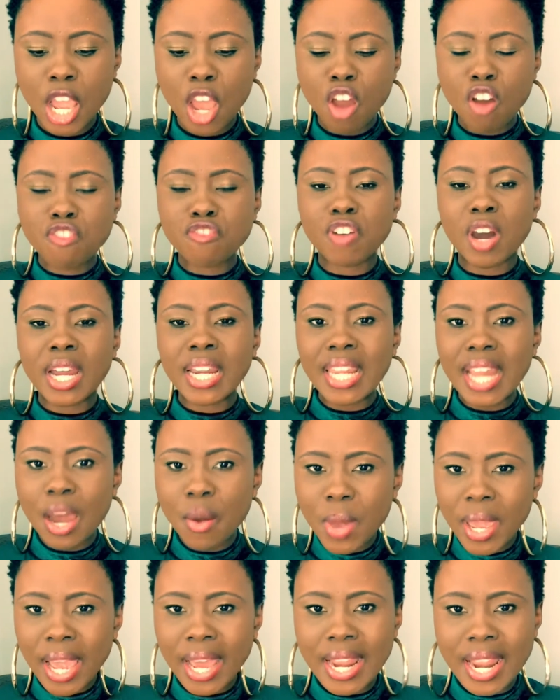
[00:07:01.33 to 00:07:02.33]
for
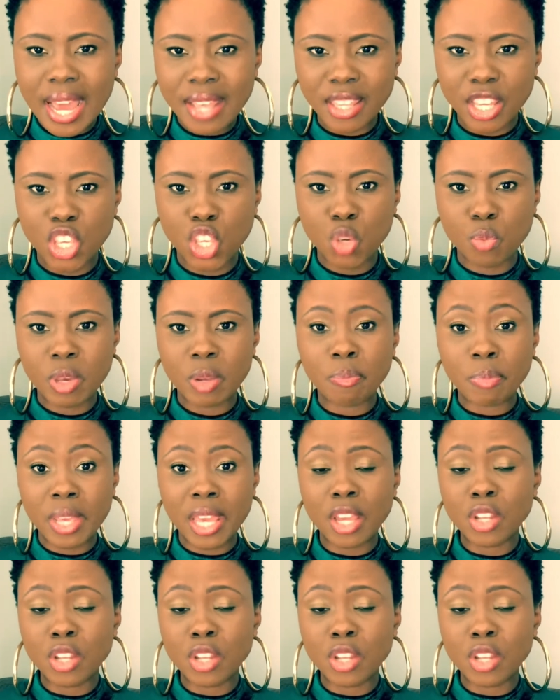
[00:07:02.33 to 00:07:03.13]
allowing another human being